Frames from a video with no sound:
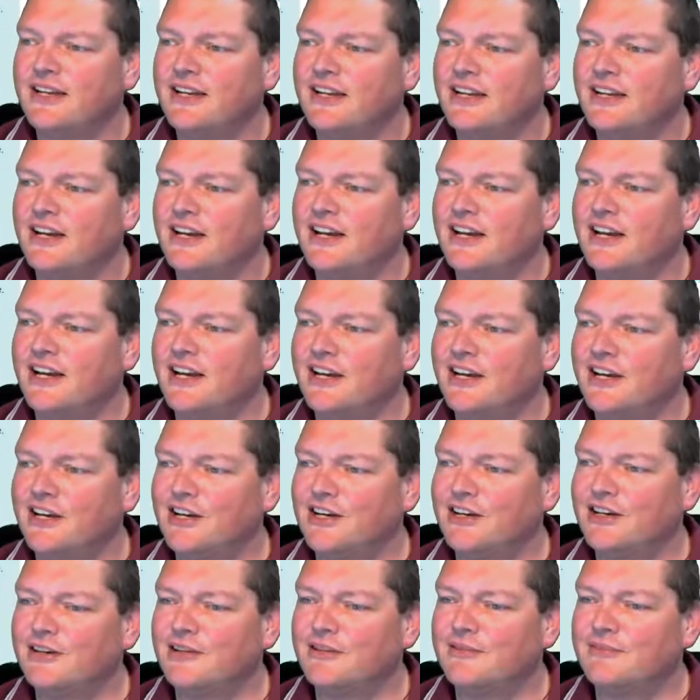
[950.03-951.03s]

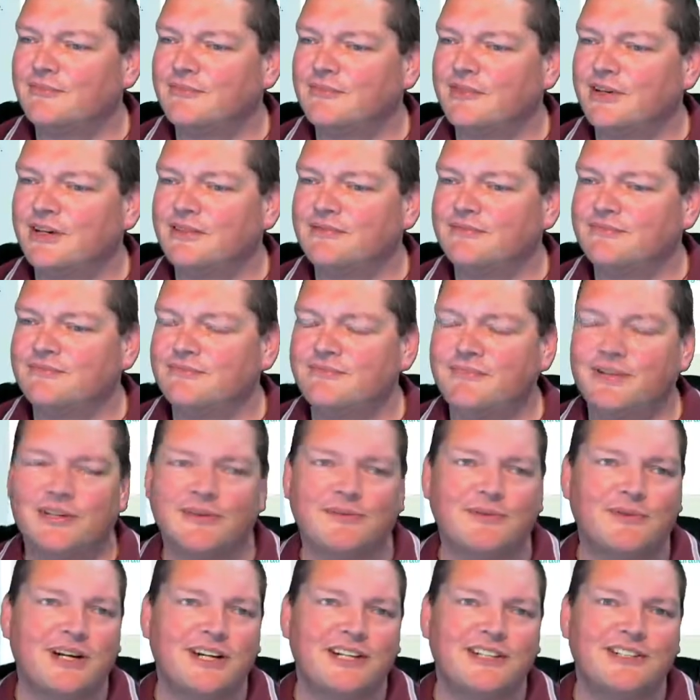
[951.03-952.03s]
But
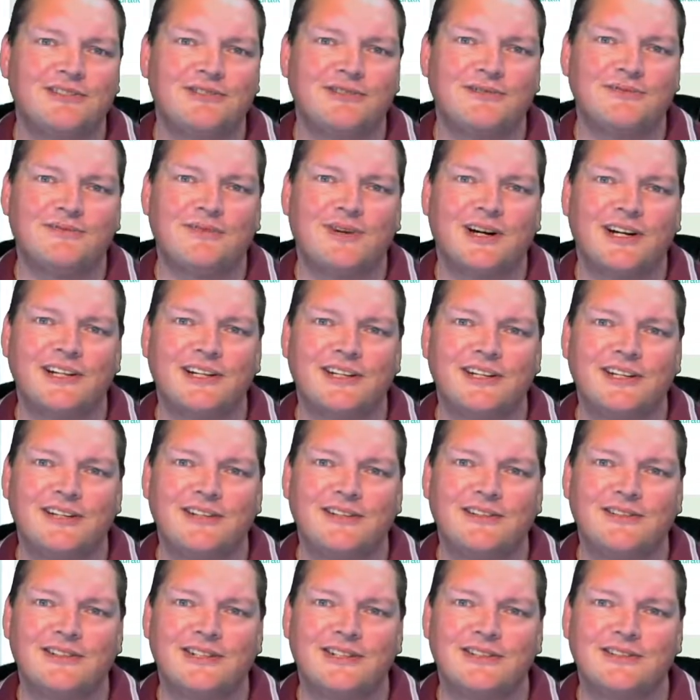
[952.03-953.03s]
why
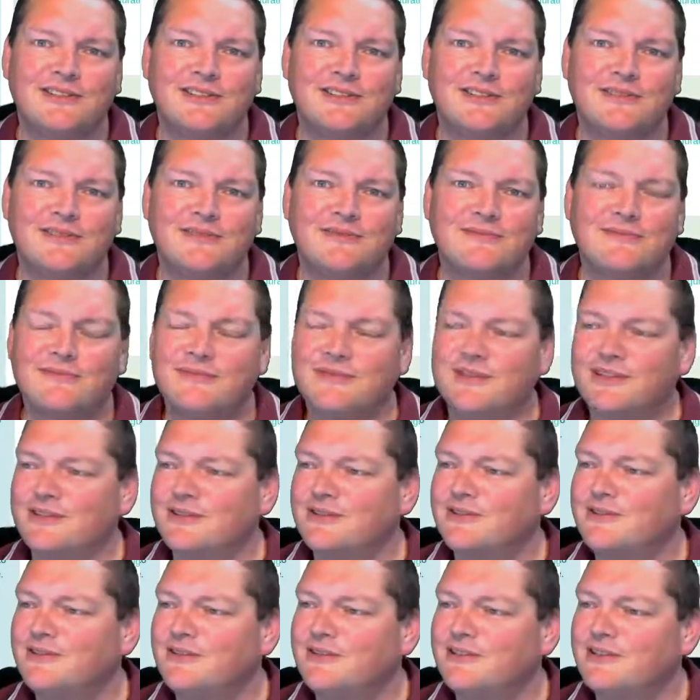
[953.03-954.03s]
test,
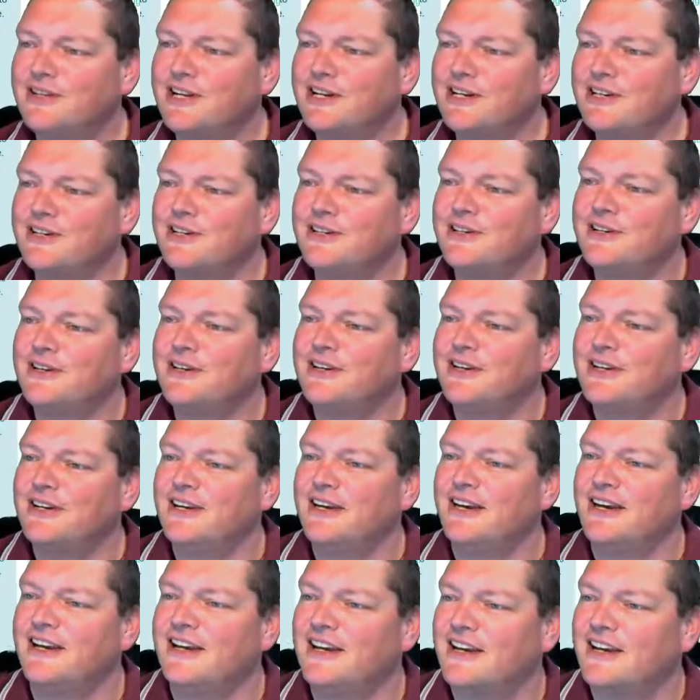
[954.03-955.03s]
your luck?
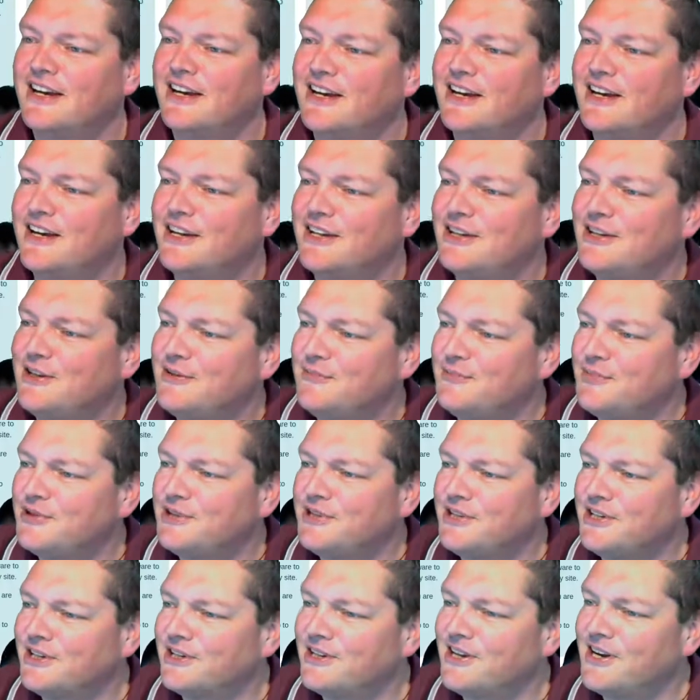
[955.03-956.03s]
Don't push
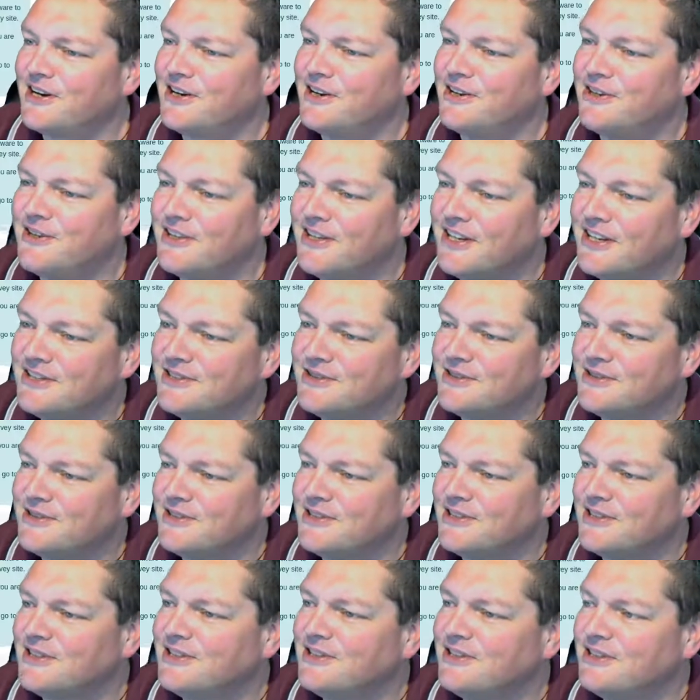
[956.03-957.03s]
your luck on that sort of
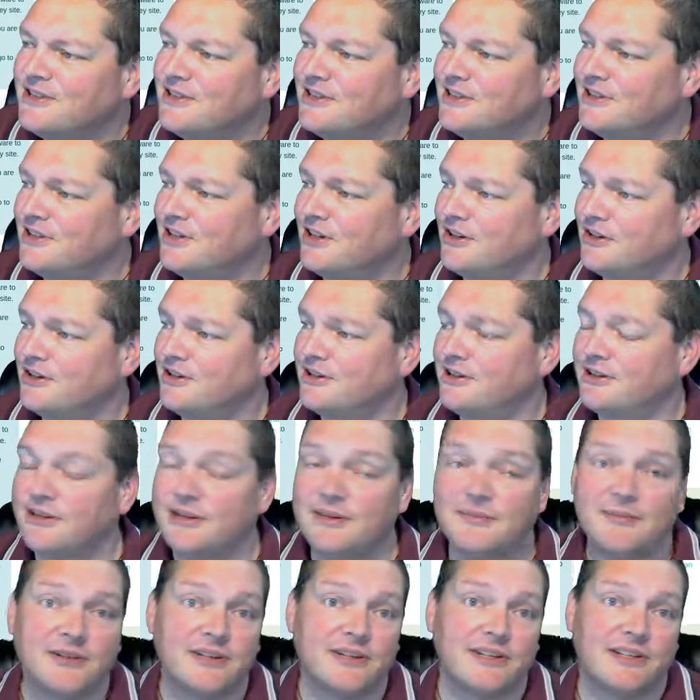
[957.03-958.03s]
thing. You can go to
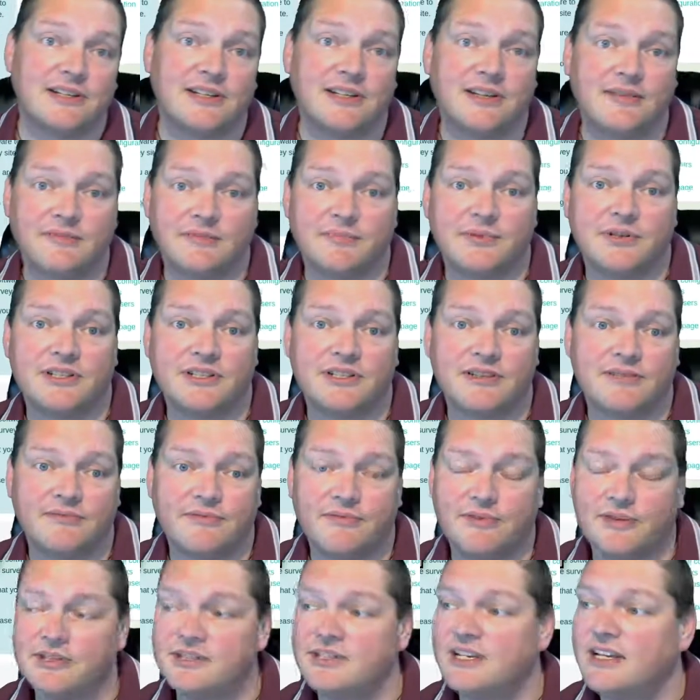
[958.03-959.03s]
3.11.7
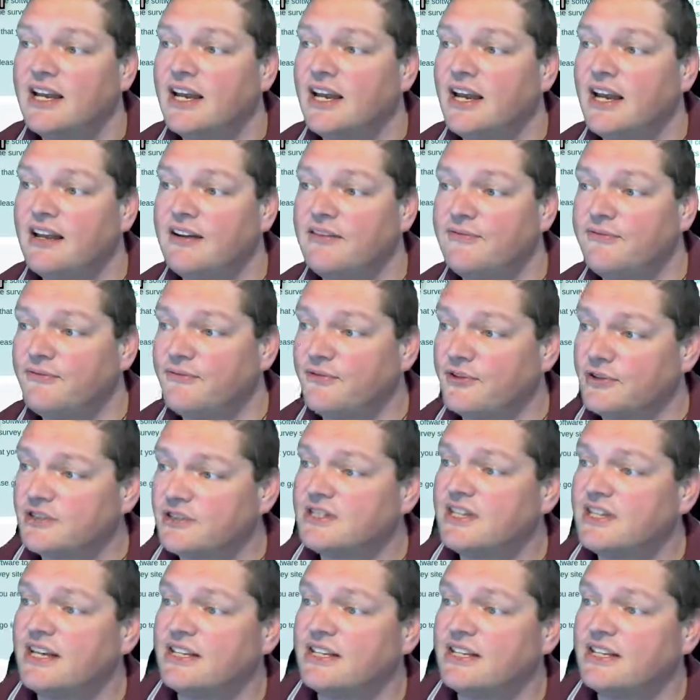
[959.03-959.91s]
first, and first that's